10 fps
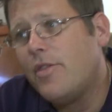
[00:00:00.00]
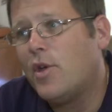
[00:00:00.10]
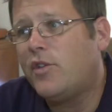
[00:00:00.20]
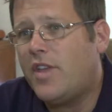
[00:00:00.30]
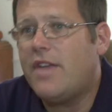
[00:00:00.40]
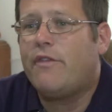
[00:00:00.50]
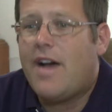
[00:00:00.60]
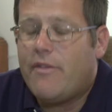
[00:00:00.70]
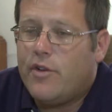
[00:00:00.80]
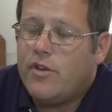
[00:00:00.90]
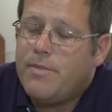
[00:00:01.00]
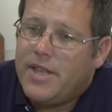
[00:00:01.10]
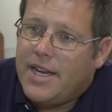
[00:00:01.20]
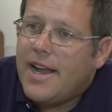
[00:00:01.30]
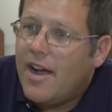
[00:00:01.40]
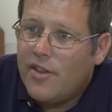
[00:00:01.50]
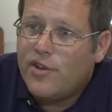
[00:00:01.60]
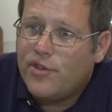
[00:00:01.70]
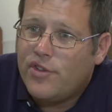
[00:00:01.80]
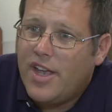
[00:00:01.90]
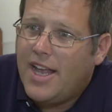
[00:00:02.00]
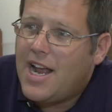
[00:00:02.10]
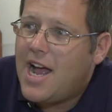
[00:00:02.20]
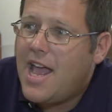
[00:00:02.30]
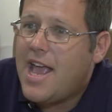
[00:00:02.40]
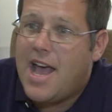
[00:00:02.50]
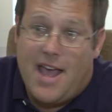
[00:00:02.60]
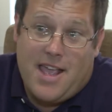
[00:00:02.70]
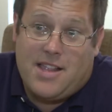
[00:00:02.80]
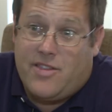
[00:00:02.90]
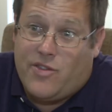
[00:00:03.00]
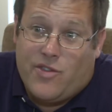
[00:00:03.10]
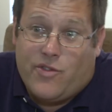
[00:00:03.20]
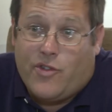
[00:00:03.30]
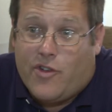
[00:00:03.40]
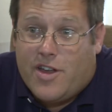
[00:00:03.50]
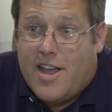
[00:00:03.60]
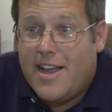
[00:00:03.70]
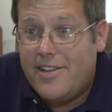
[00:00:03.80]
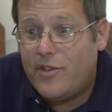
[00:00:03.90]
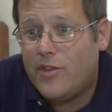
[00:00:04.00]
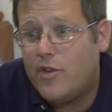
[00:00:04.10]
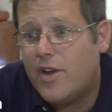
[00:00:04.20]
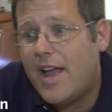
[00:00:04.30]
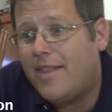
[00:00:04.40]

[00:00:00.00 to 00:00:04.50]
They're saying $500 million, and I just disagree. I disagree.